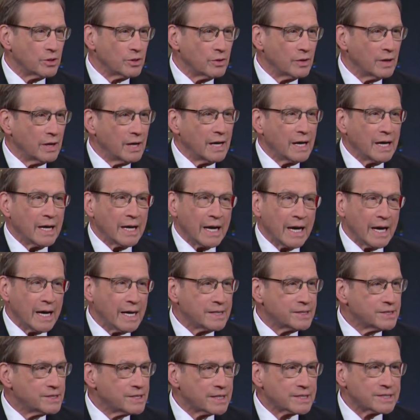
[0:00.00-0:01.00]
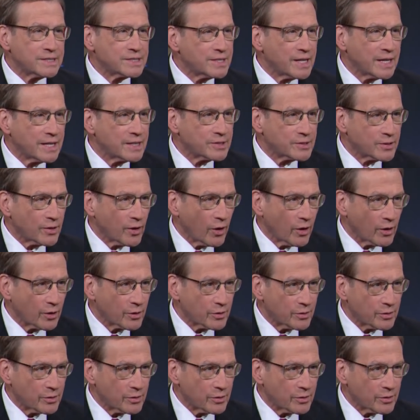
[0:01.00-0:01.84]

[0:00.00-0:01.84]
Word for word: that's a good point. It just takes longer.